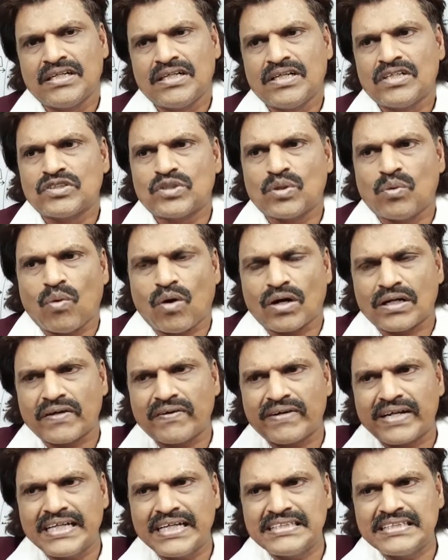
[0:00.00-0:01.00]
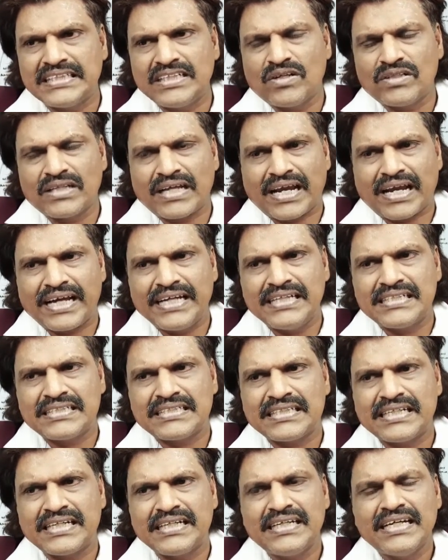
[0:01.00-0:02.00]
So whatever I see on the right
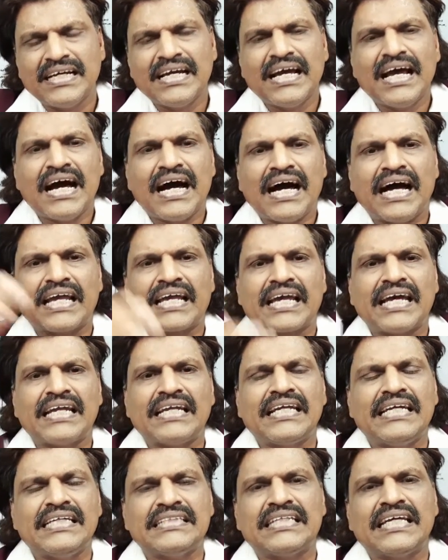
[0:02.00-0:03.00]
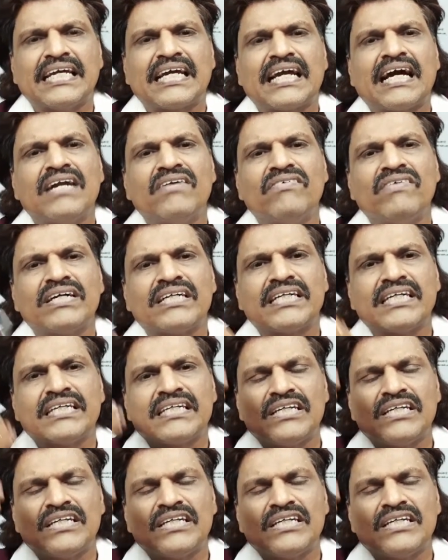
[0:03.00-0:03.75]
side, I can easily convert it